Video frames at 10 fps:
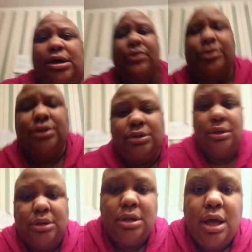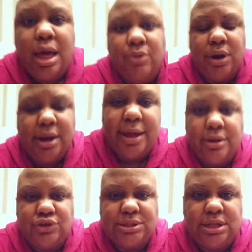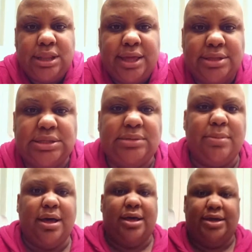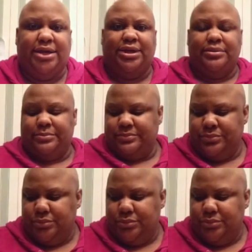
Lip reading: So I'm gonna now just cleanse my